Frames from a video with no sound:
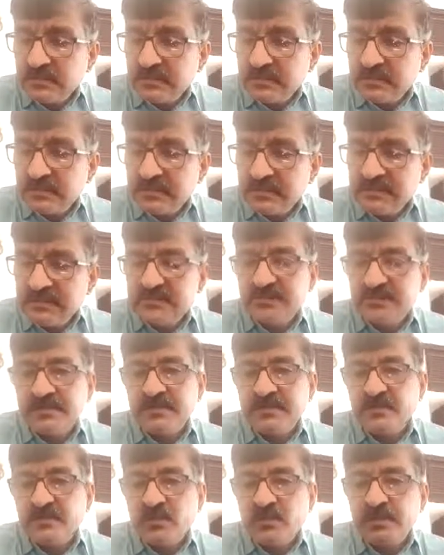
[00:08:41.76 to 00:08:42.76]

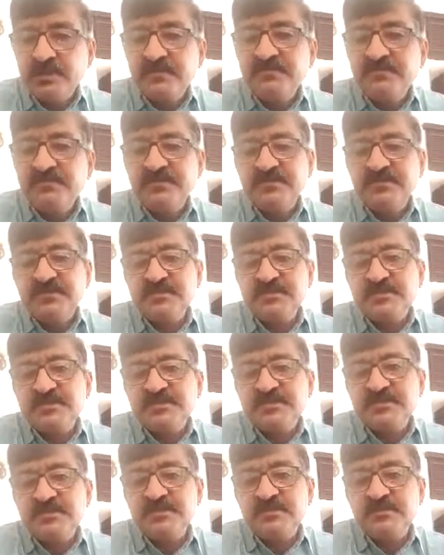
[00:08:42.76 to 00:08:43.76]
lesion or infection
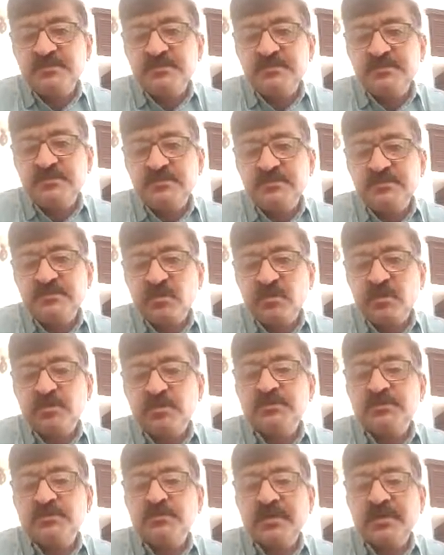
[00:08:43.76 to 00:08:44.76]
is
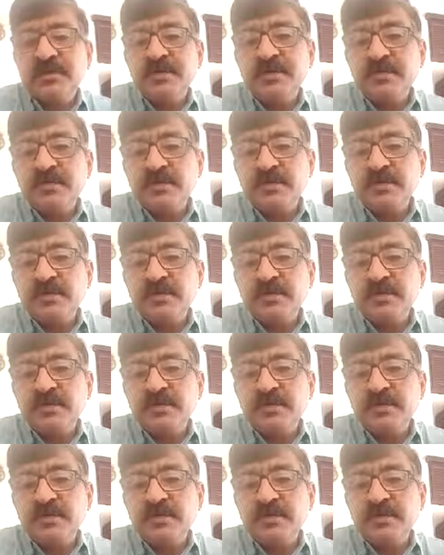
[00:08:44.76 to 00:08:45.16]
caused by